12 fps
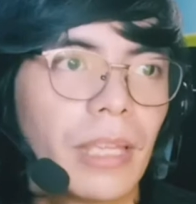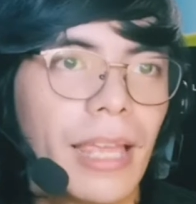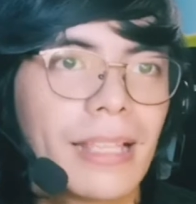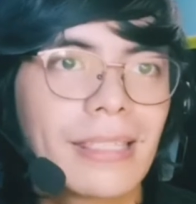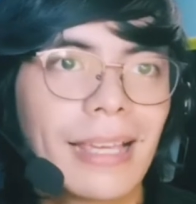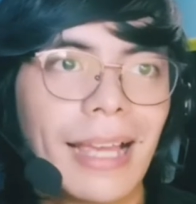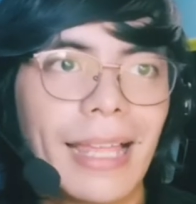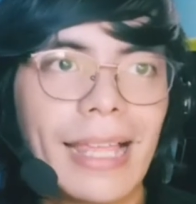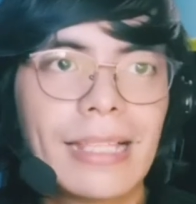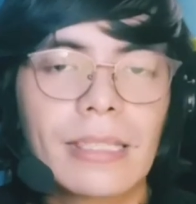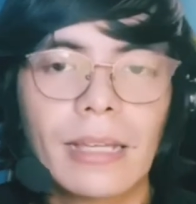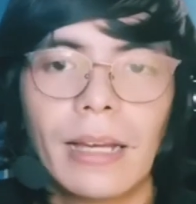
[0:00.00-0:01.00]

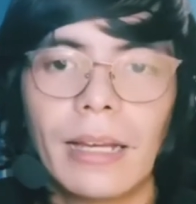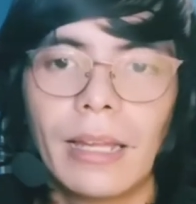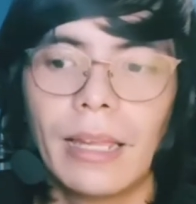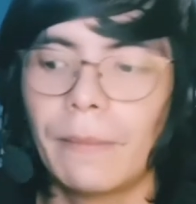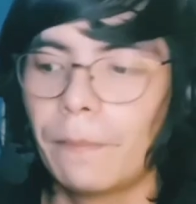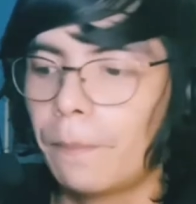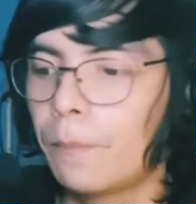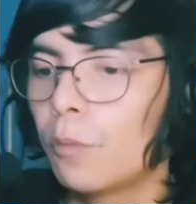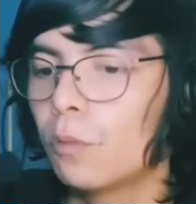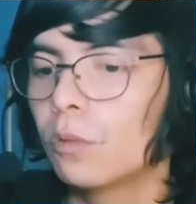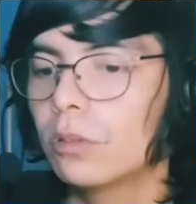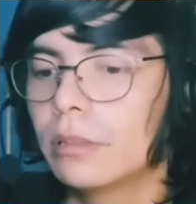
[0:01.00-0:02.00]
it's a
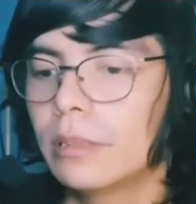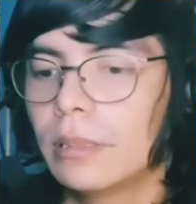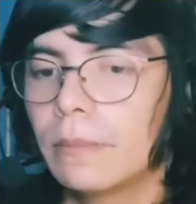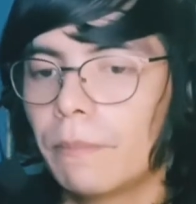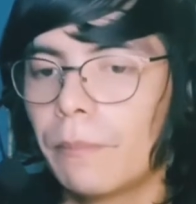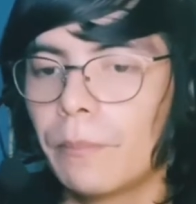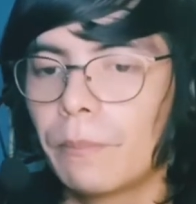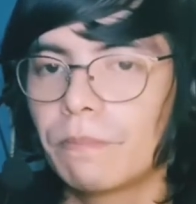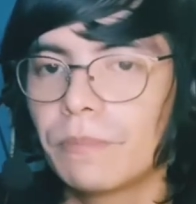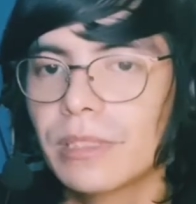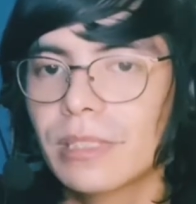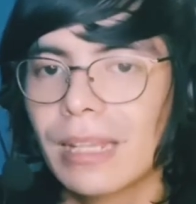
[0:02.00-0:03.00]
pooled
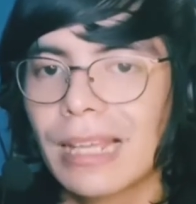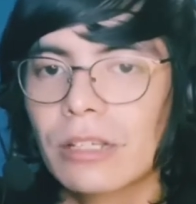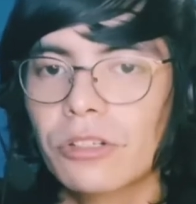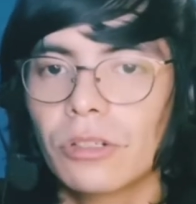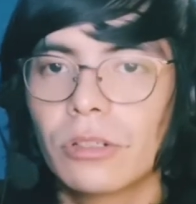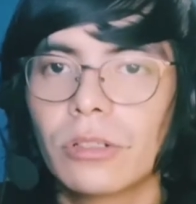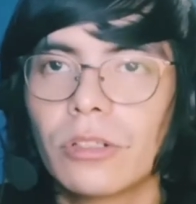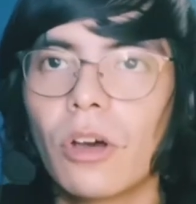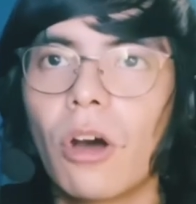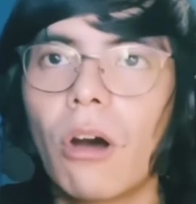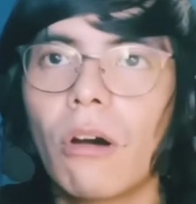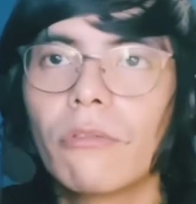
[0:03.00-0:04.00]
selection
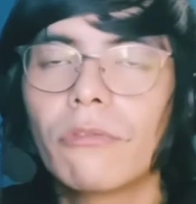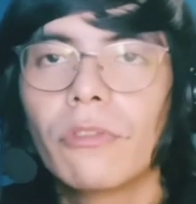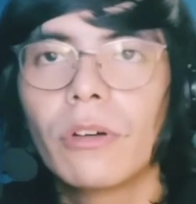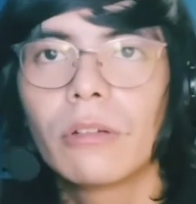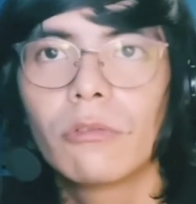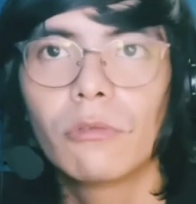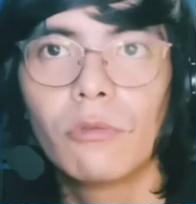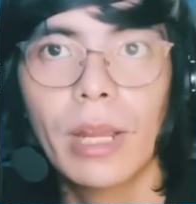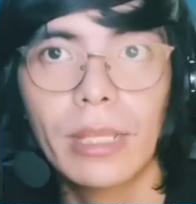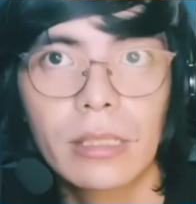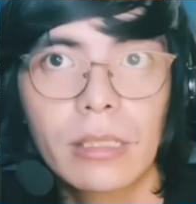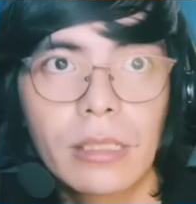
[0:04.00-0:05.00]
of
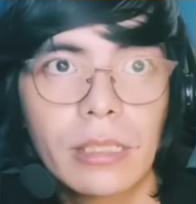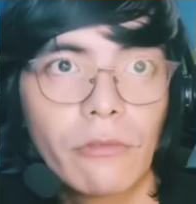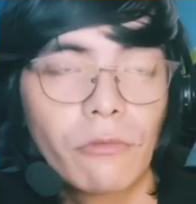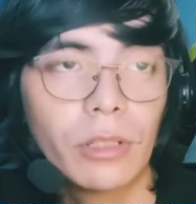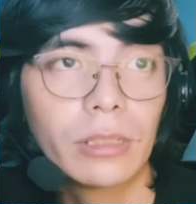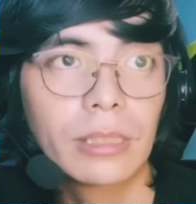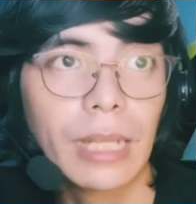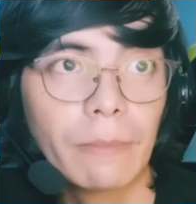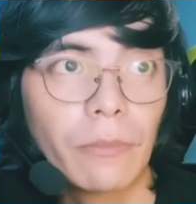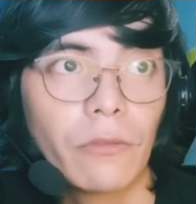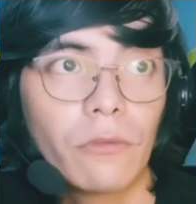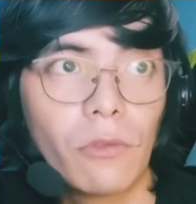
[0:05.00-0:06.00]
rates, different
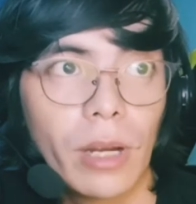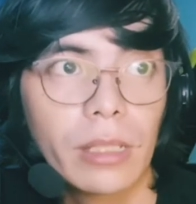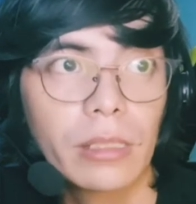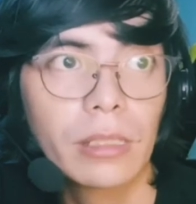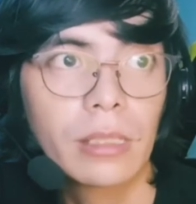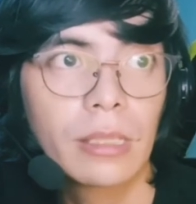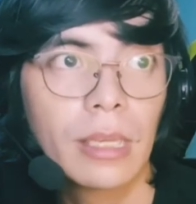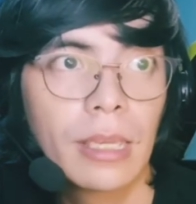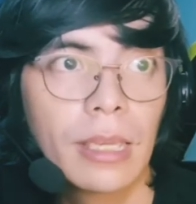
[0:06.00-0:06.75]
type of rates,